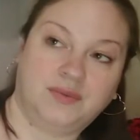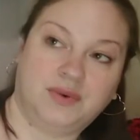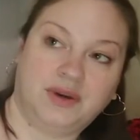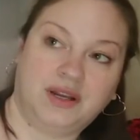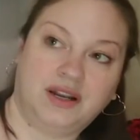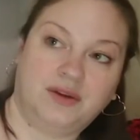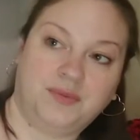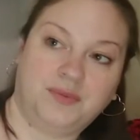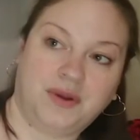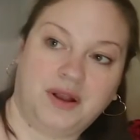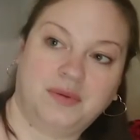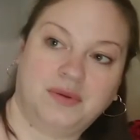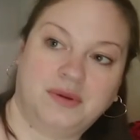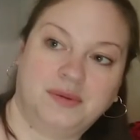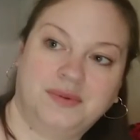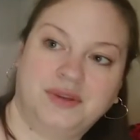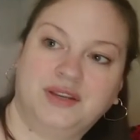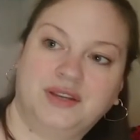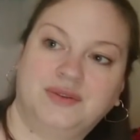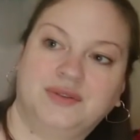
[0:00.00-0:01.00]
What I'll probably
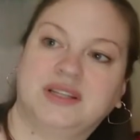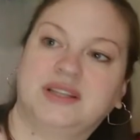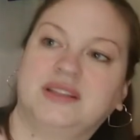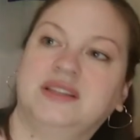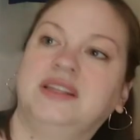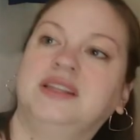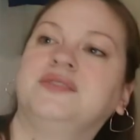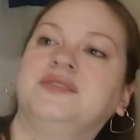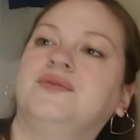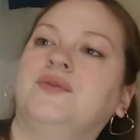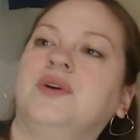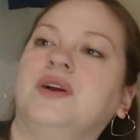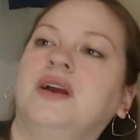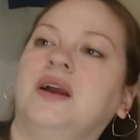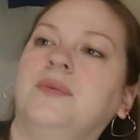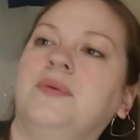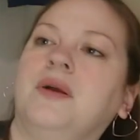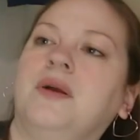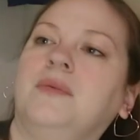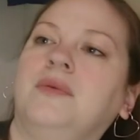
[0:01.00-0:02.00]
be using these for.
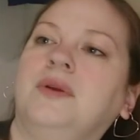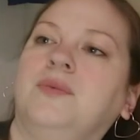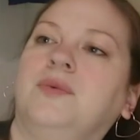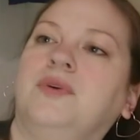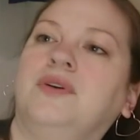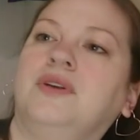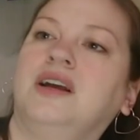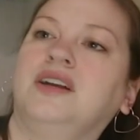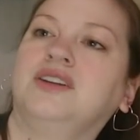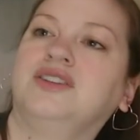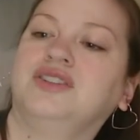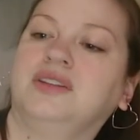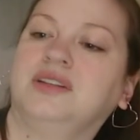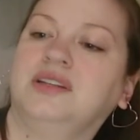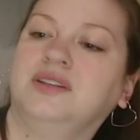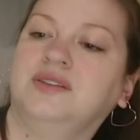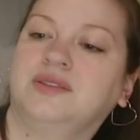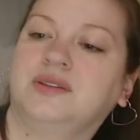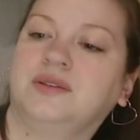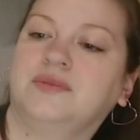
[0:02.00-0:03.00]
I probably won't
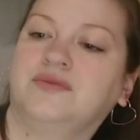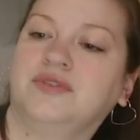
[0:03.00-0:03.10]
actually use